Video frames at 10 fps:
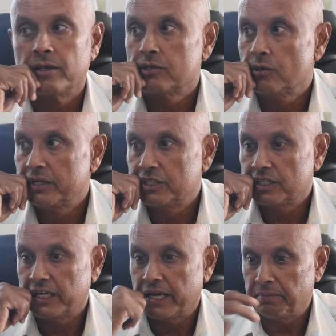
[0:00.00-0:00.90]
So when
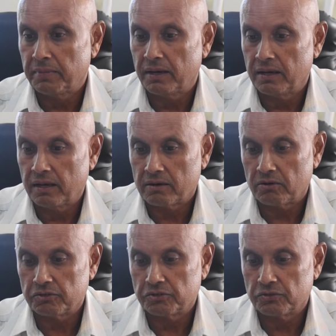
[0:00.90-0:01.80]
she came
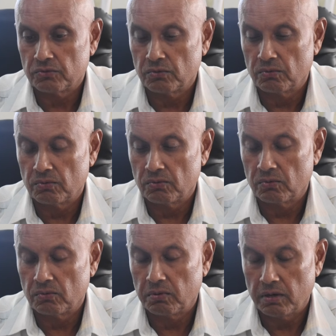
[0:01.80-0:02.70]
across
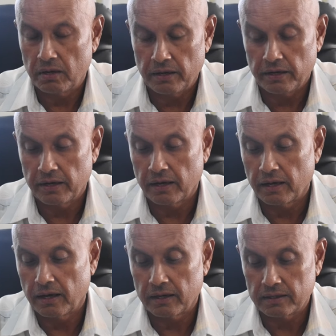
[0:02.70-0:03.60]
to
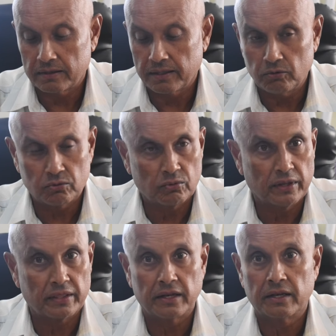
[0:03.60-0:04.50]
Tautu
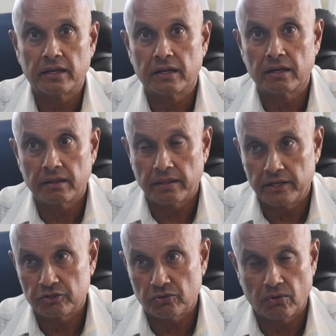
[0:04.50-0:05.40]
and then
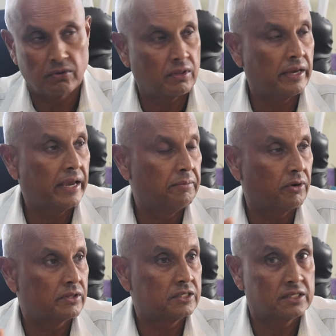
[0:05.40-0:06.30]
they saw the
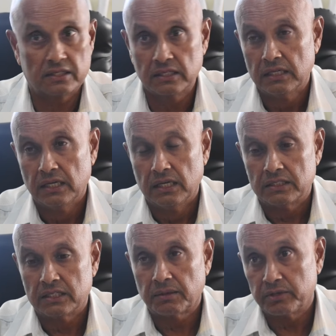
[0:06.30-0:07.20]
hammock, they said,
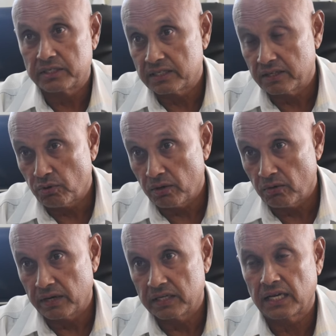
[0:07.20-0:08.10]
so somebody says, "And don't
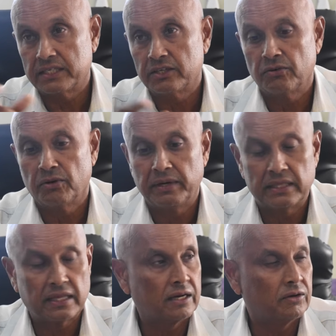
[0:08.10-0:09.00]
want to say to you,
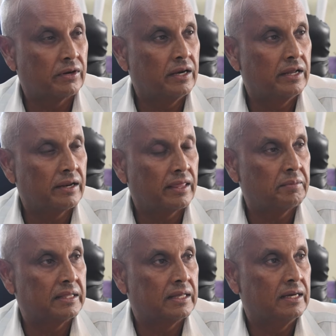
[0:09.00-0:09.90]
I'm
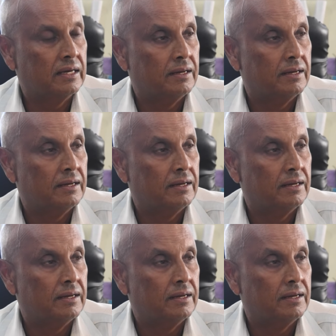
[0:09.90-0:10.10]
going to